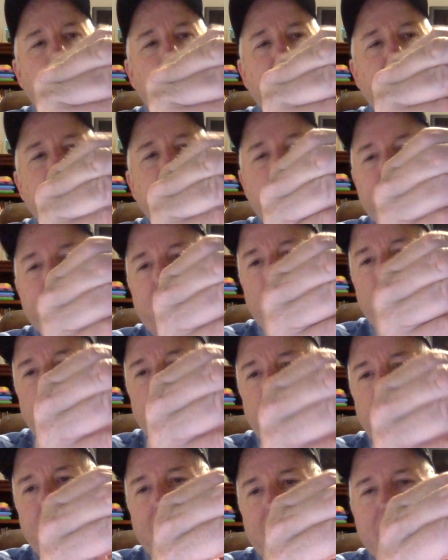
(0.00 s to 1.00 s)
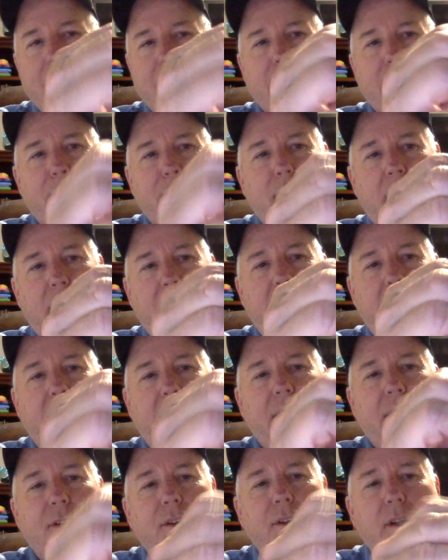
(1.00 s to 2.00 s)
it's falling to pieces in my hand.